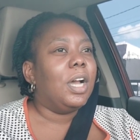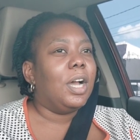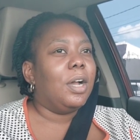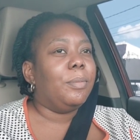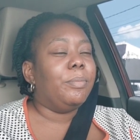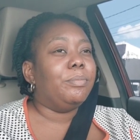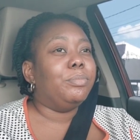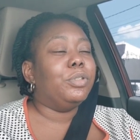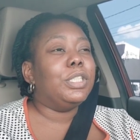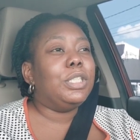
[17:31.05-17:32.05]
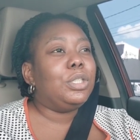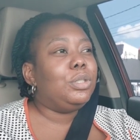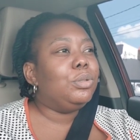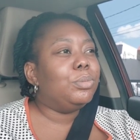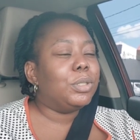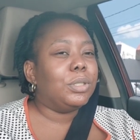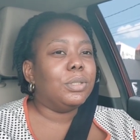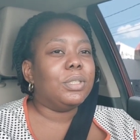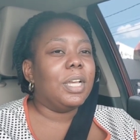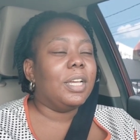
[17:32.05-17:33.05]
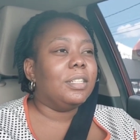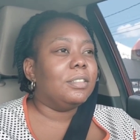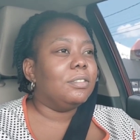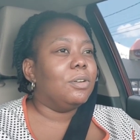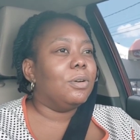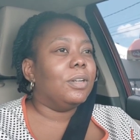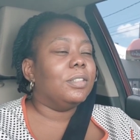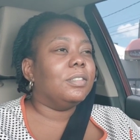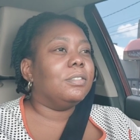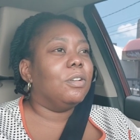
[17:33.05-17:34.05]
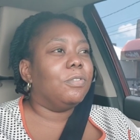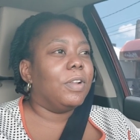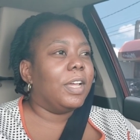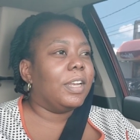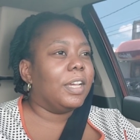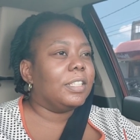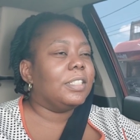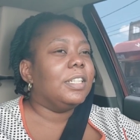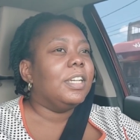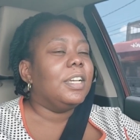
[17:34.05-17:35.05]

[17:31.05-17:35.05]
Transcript: um, brain tumors and or stuff like that